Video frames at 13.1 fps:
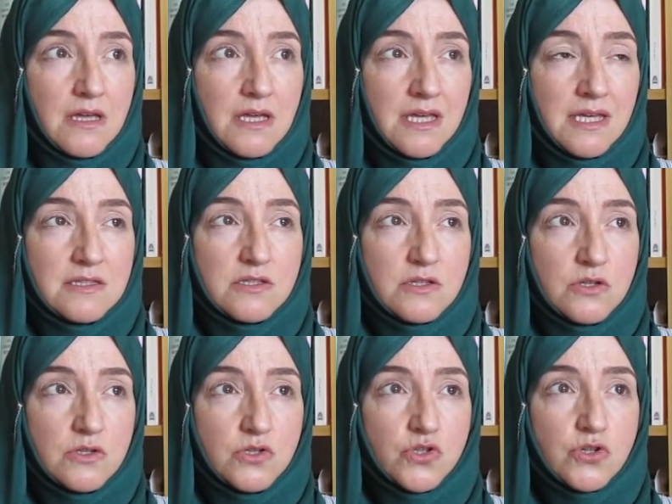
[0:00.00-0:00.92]
its
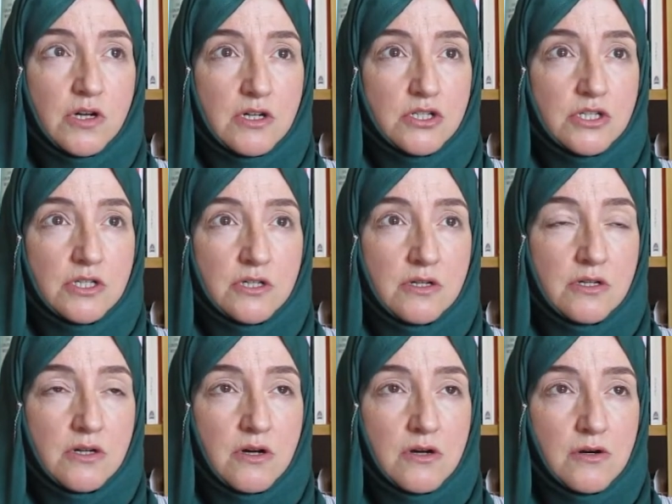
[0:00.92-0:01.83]

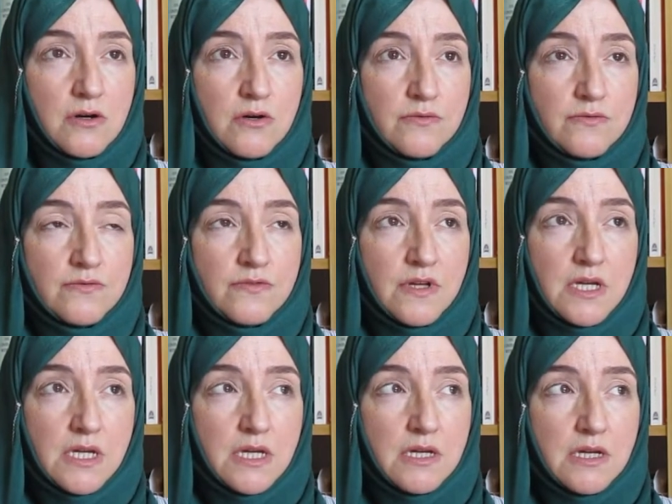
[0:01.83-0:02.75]
construction of
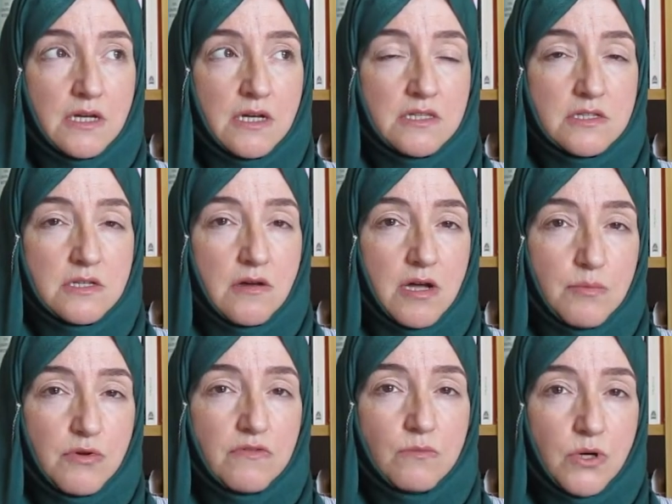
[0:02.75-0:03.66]
a
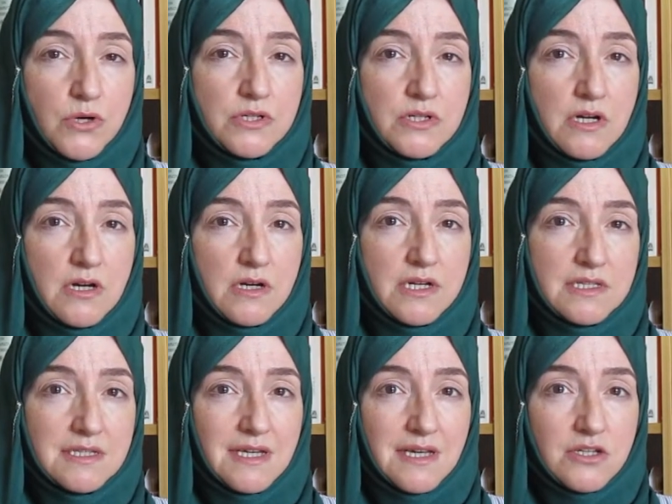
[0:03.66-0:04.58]
type of modern
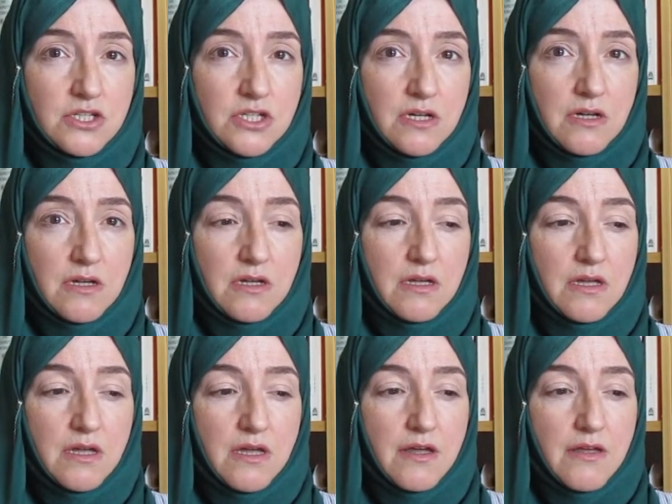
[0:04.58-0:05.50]
architecture
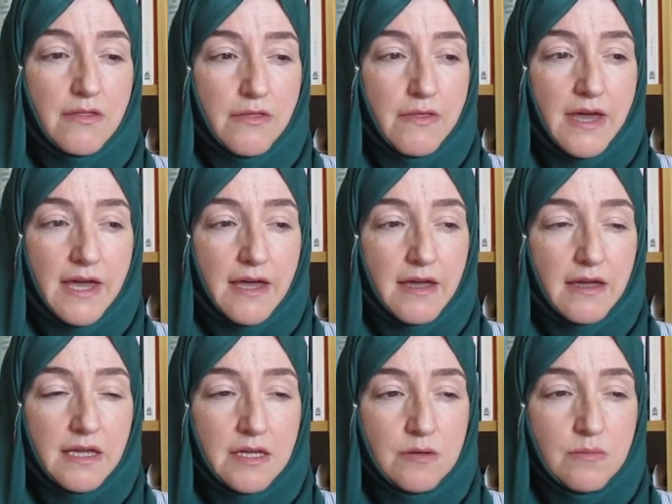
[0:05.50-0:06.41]
that,
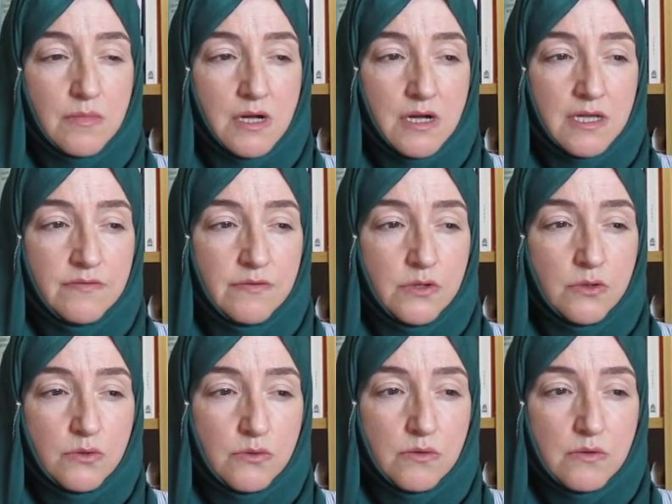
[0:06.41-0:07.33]
in my
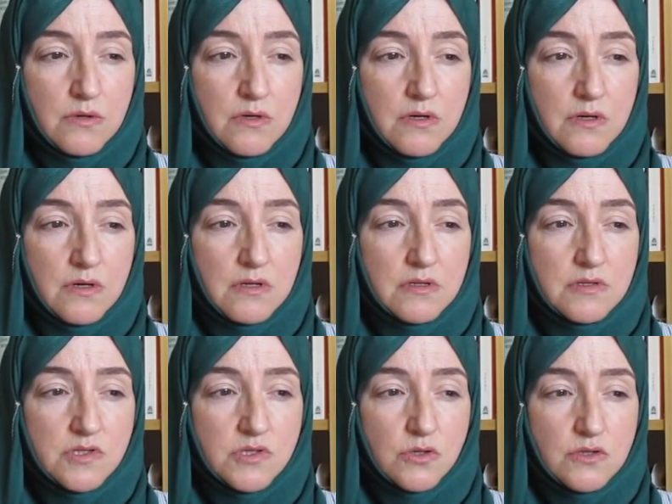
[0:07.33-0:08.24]
view,
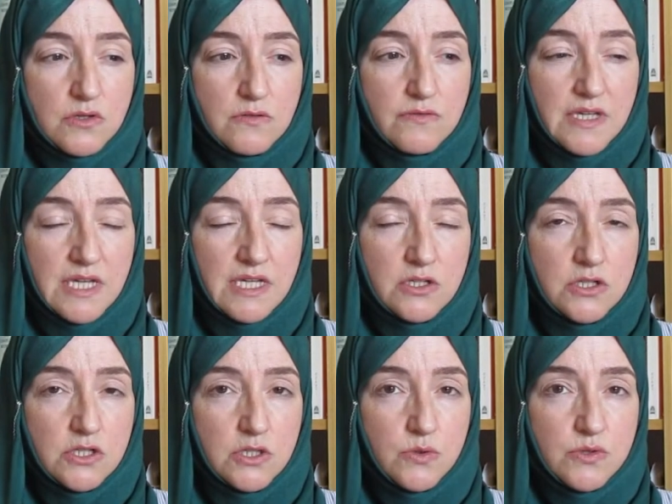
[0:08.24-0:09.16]
sort of
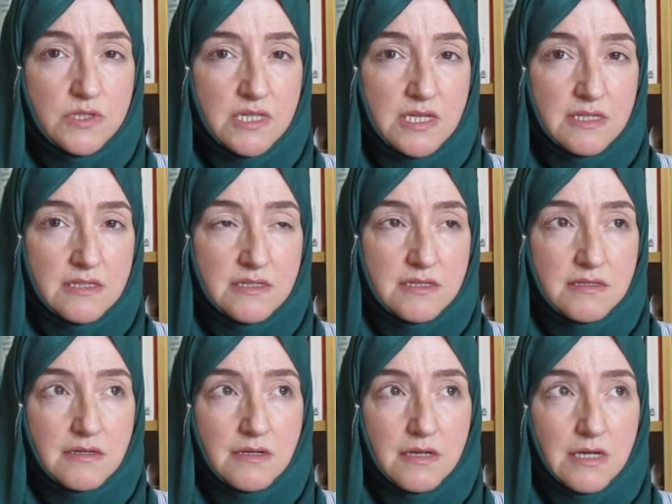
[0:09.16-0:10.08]

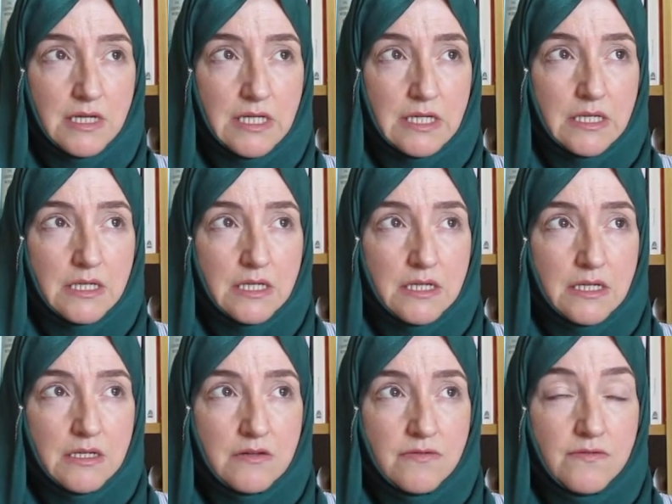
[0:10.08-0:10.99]
induces
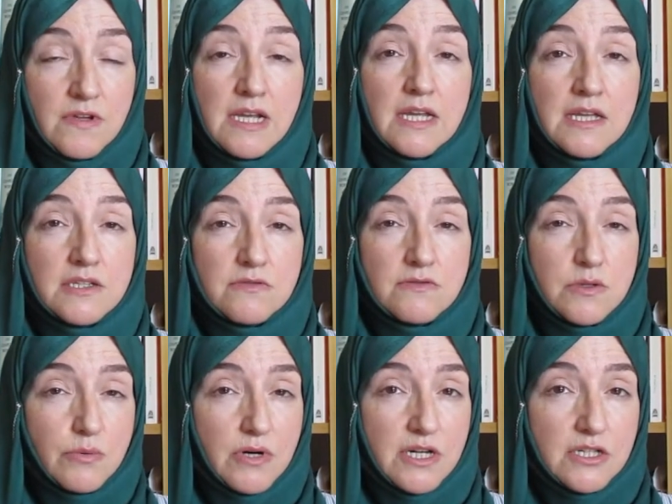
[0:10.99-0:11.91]
feelings of
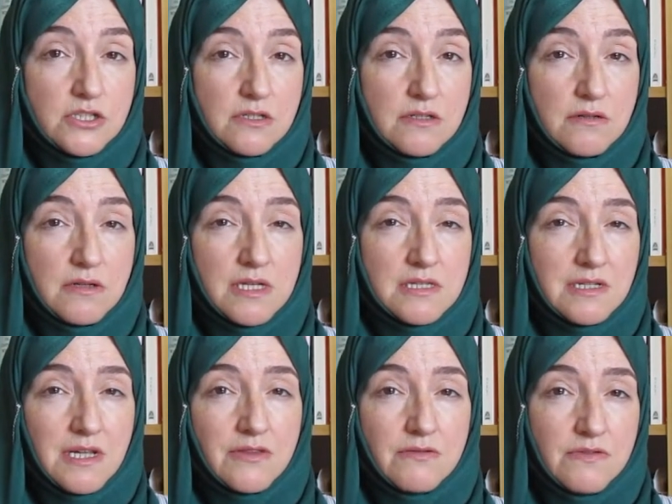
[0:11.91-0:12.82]
depression. That's
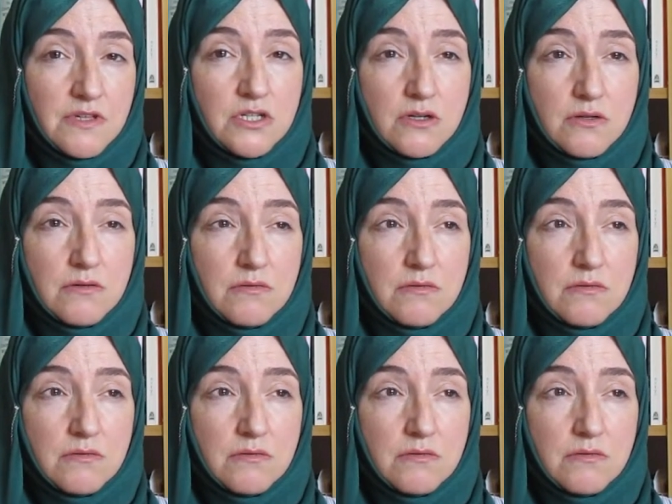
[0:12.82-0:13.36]
another video